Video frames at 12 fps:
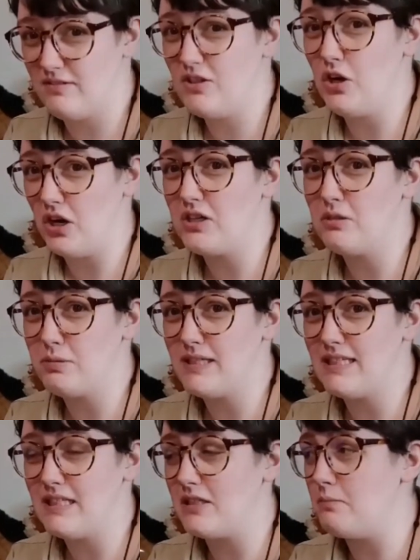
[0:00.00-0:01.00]
you're going to bleed a
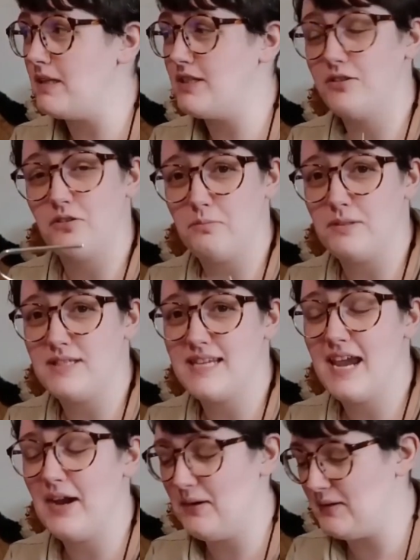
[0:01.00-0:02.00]
little bit, so don't be
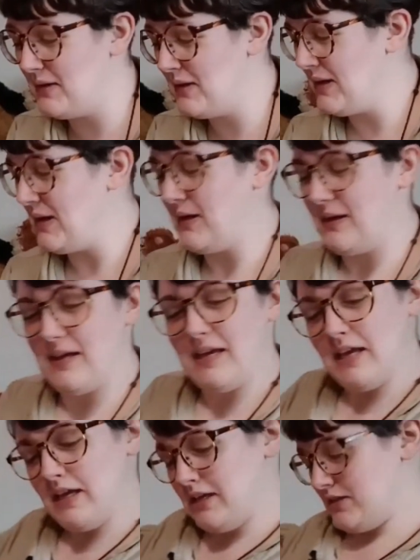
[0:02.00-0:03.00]
scared.
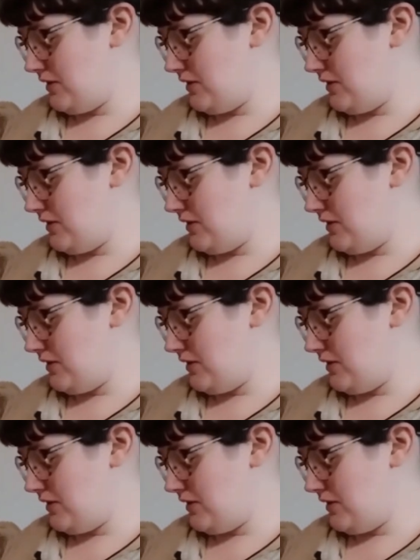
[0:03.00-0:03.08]
So